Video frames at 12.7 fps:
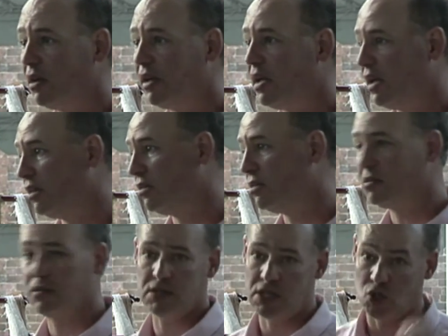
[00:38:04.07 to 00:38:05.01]
And
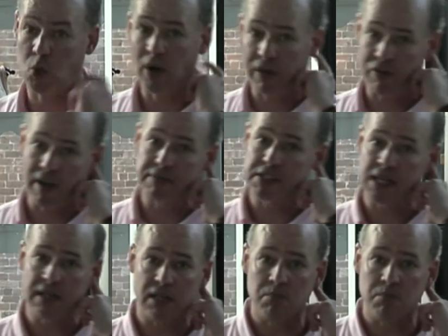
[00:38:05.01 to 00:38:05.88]
25 cent